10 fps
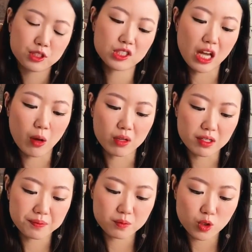Sour
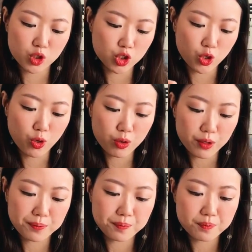shoke.
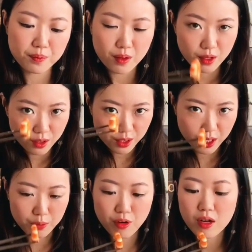Gonna
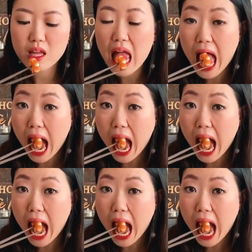get a prawn.